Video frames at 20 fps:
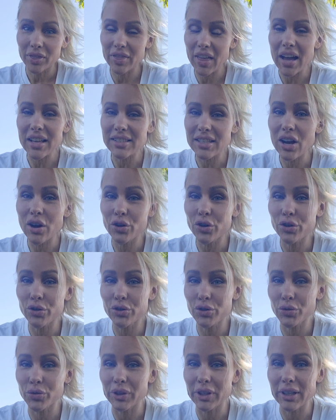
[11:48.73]
That's how you're
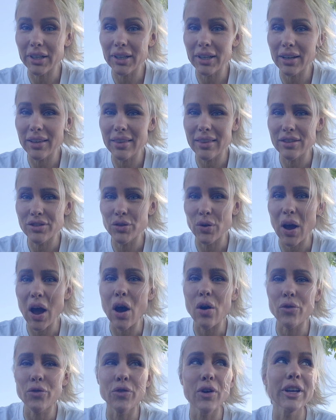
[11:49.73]
treated? So
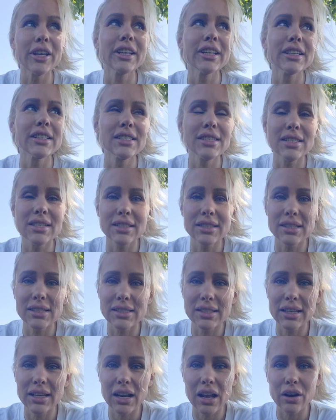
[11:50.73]
how fucking easy is it
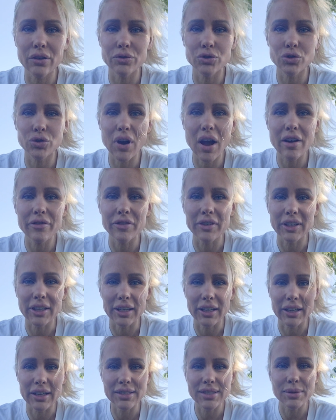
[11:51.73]
to get out of
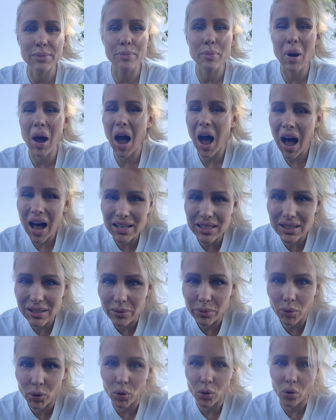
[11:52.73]
trafficking? It's
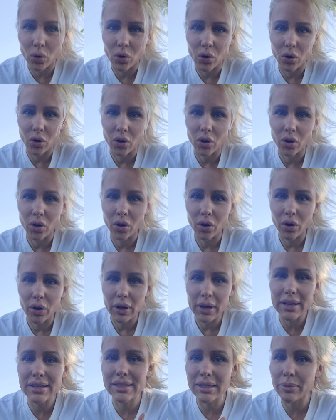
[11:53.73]
impossible.
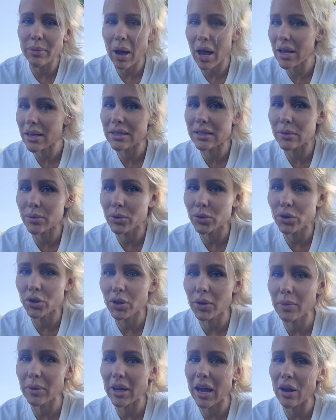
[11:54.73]
It's impossible.
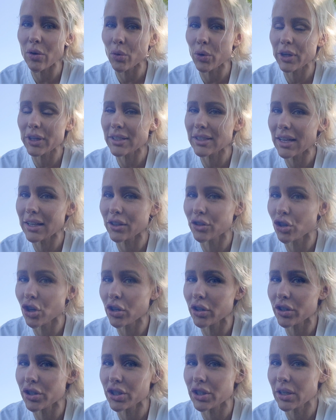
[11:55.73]
Look at me. I work in
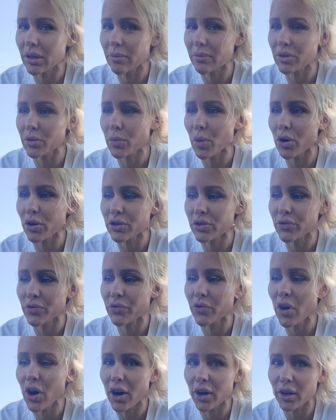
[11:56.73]
technology. I'm smart as
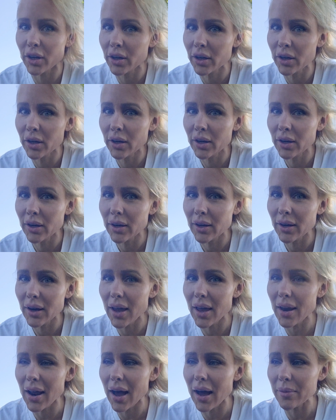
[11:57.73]
fuck.
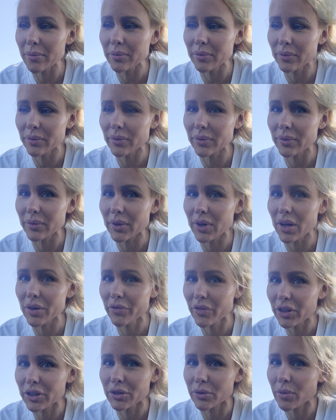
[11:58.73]
And I'm a
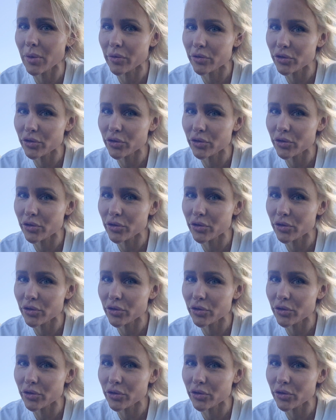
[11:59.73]
victim